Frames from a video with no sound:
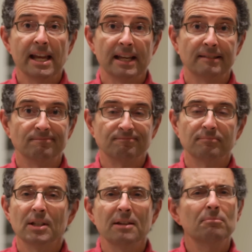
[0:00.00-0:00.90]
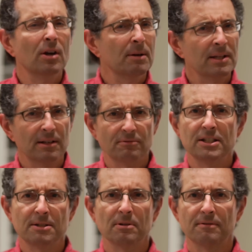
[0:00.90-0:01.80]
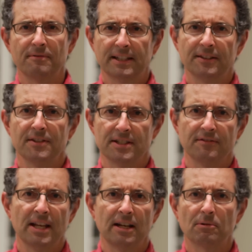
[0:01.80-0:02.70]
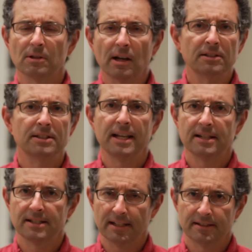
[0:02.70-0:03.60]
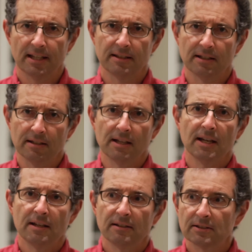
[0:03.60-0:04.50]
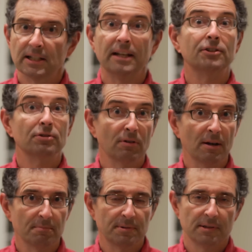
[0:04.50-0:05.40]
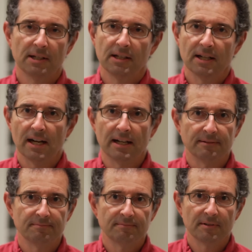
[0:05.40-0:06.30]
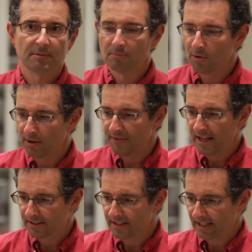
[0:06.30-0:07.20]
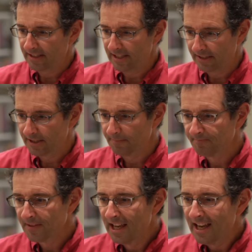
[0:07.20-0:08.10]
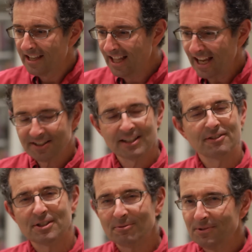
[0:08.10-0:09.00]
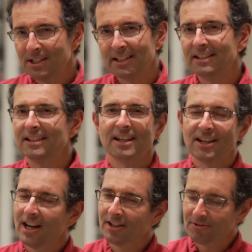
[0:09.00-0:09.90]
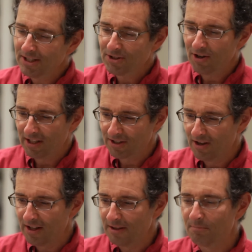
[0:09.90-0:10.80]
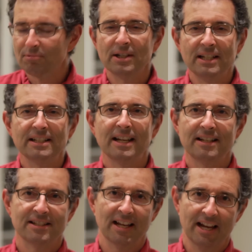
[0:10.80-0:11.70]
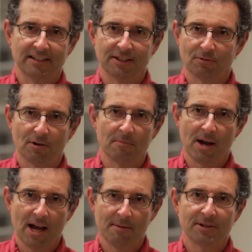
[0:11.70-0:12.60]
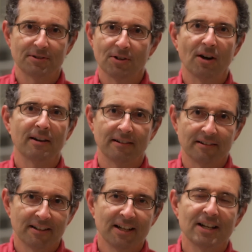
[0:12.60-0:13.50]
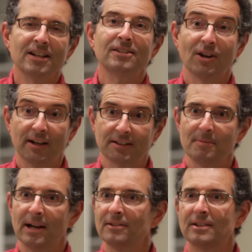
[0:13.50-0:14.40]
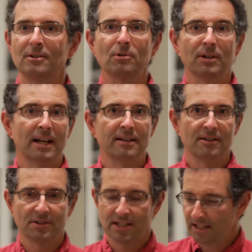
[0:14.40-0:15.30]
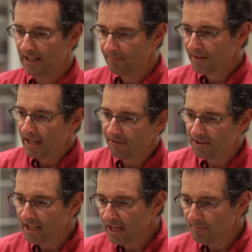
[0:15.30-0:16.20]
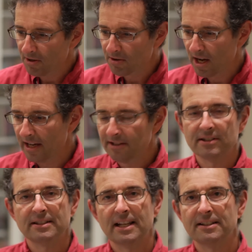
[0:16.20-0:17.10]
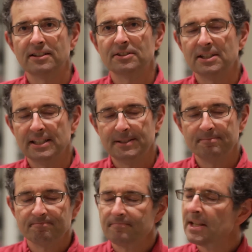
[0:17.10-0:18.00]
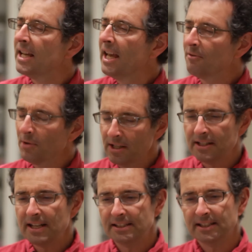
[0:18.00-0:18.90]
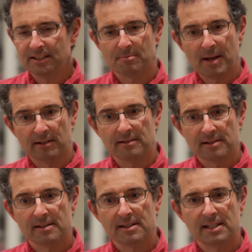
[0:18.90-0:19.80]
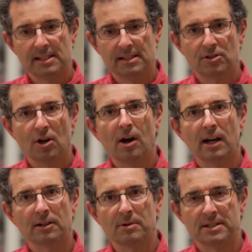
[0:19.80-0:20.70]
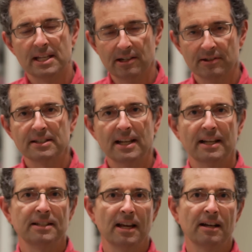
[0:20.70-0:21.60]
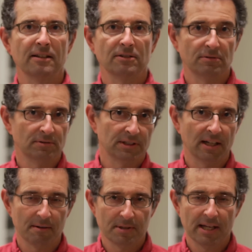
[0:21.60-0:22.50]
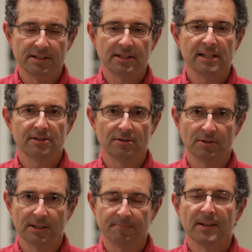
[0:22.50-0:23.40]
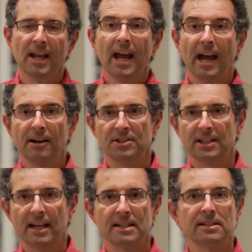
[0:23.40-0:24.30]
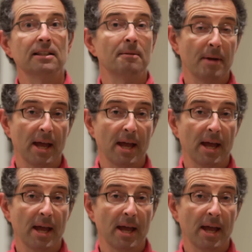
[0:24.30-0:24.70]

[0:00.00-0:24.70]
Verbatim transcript: And he brought up the unreasonable effectiveness of data, where large data sets tend to kind of trump uh, more advanced techniques. And lastly, there was a really a great talk called Breeding Data Scientists, where a mom and her daughter talked about their work at Nokia. It was Amy O'Connor and Danielle Dean. And one of the nice things about the talk was hearing Danielle, who's a PhD student, how she got into the